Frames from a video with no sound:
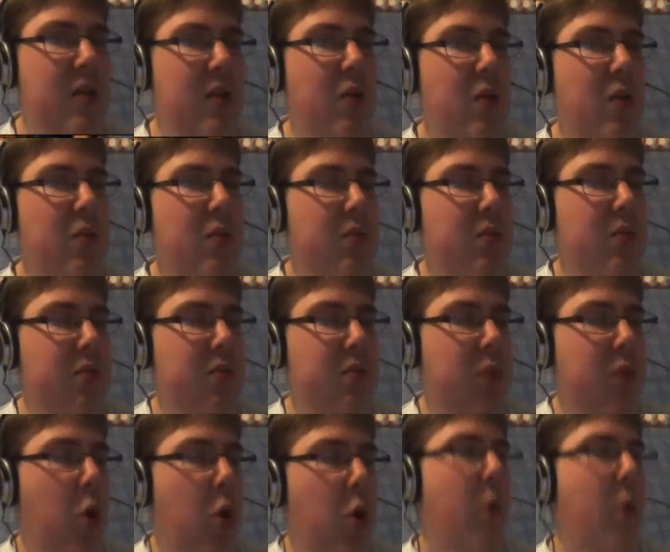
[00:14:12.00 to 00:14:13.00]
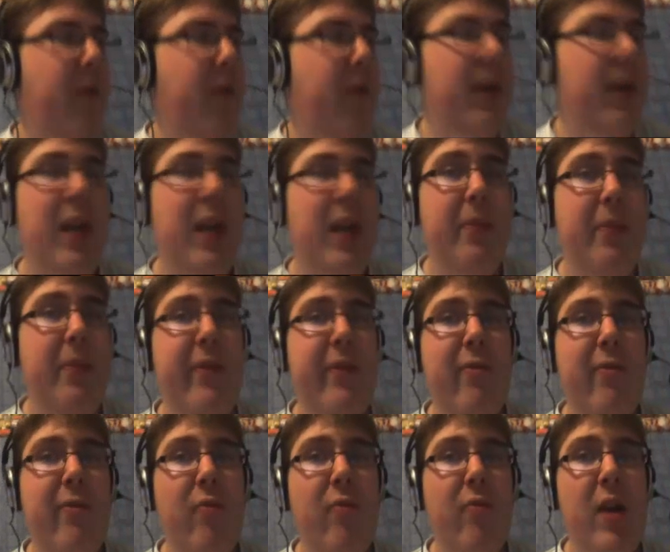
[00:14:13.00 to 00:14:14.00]
again,
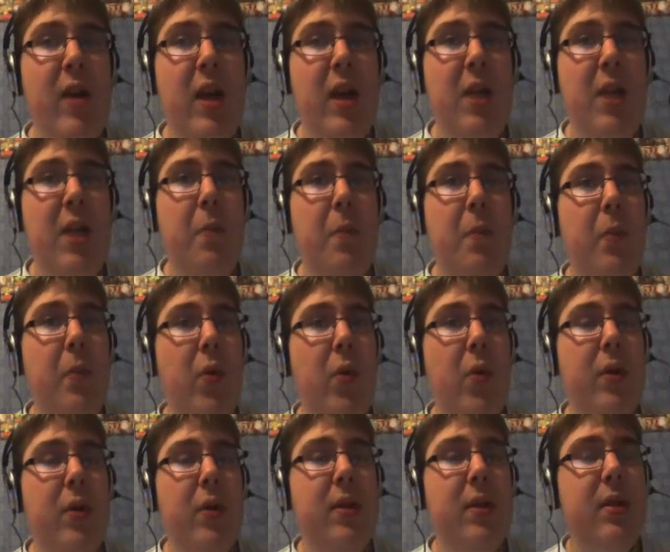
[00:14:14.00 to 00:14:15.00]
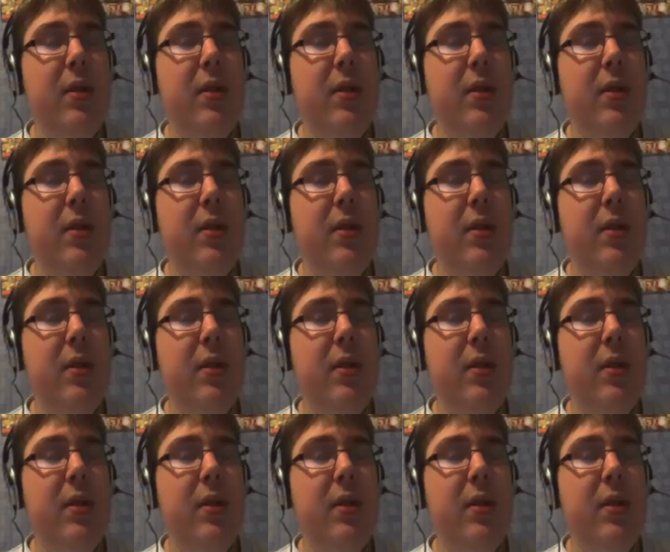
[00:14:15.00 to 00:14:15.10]
hopefully it'll be free.